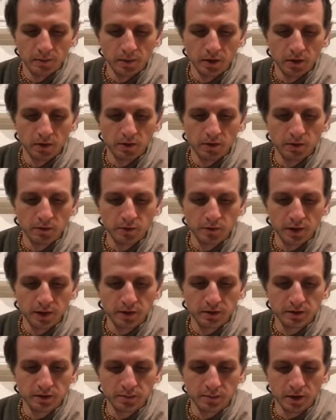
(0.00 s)
My only
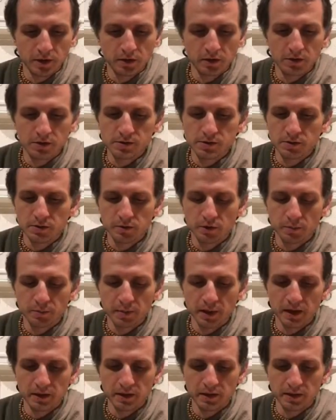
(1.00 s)
friend, my constant
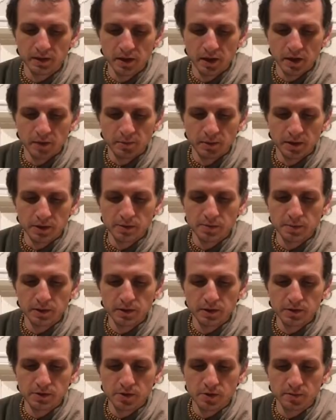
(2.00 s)
companion, my
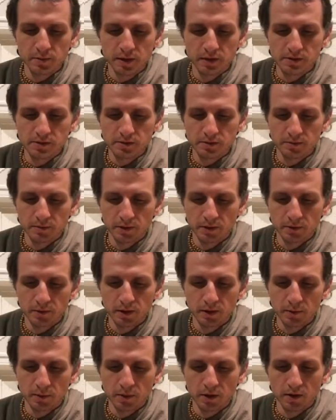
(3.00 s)
spiritual master, my
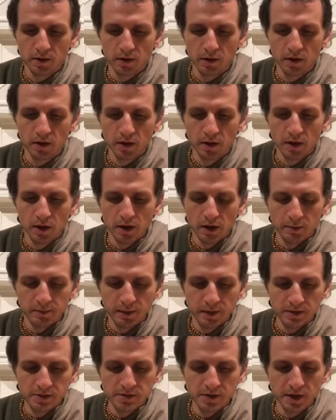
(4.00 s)
great help,
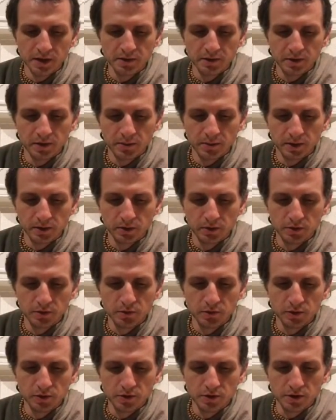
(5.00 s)
my savior, my good
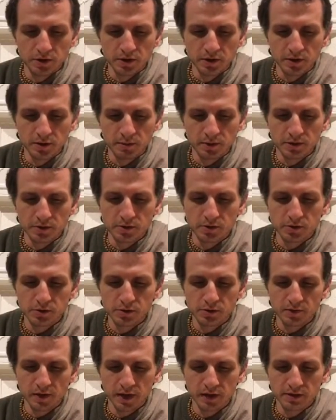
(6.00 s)
fortune, my
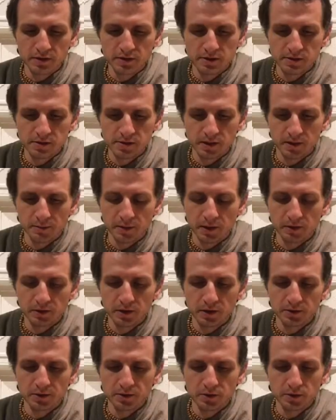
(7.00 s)
source of ecstasy, I bow
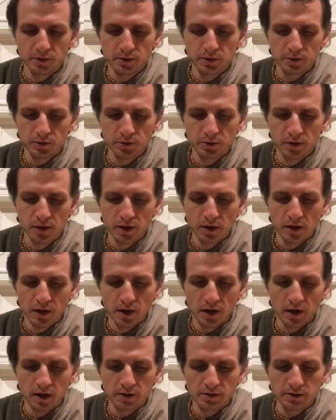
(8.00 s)
down to you.
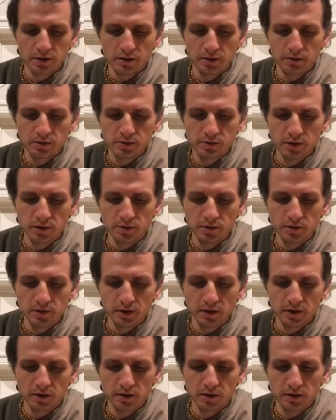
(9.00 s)
Asadu
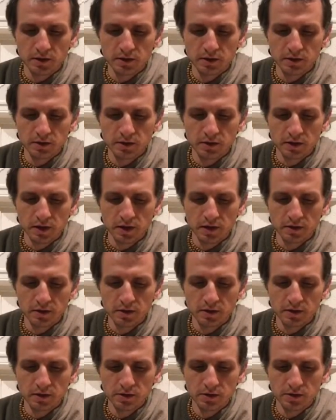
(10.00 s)
sadutadayi
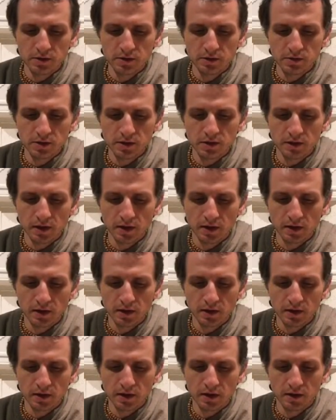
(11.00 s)
nati
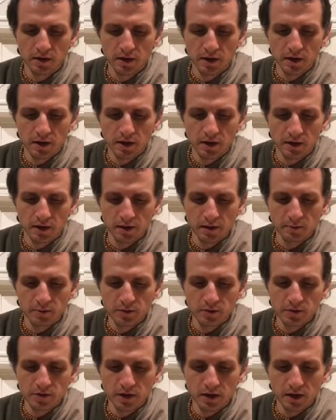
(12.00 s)
nichochataraka
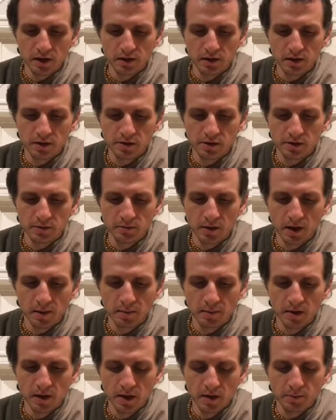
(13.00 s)
anamuncha
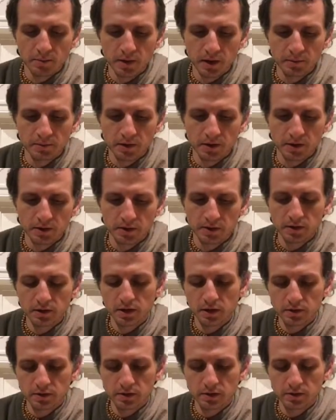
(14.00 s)
kadachimam premnahrit
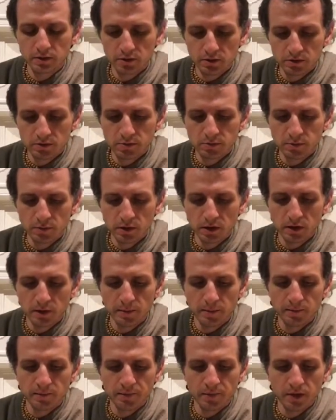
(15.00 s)
kantayos
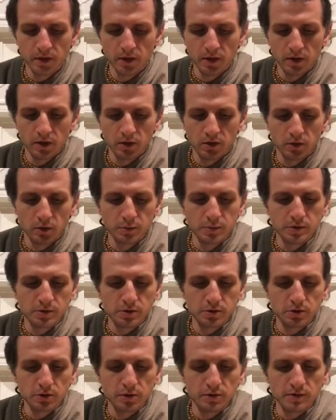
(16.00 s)
puram. O
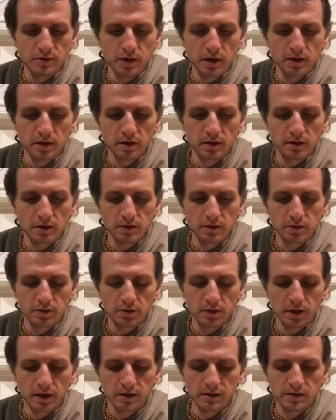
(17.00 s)
bestower of saintliness
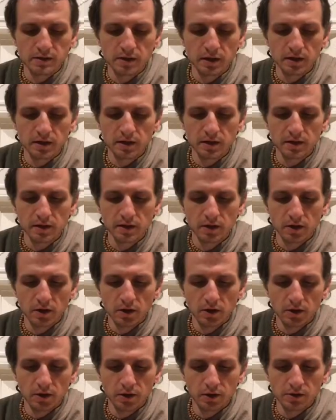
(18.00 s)
to the unsaintly,
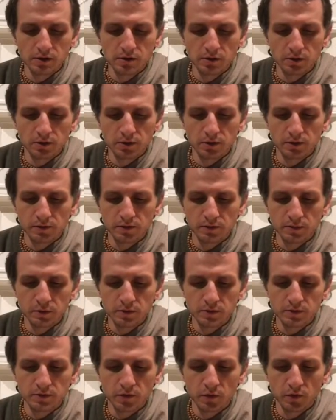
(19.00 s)
O exalter of the
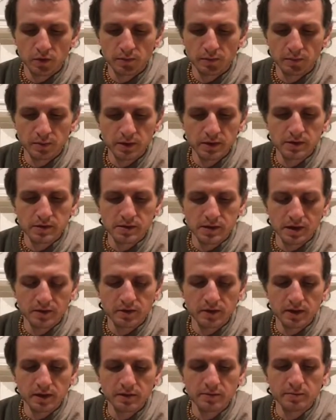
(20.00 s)
most fallen, please
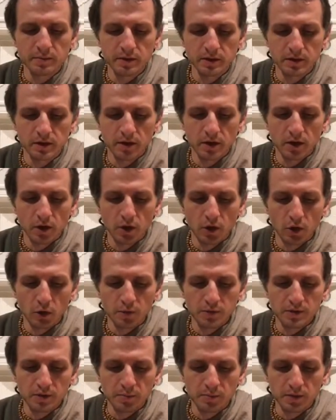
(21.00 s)
never leave me.
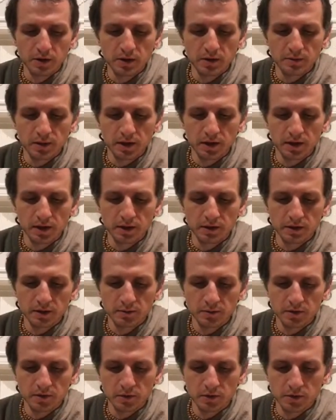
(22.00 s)
Always appear in my heart
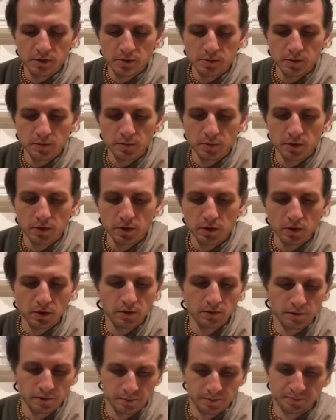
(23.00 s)
and my voice with pure
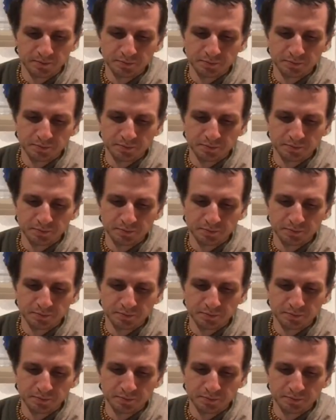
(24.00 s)
love.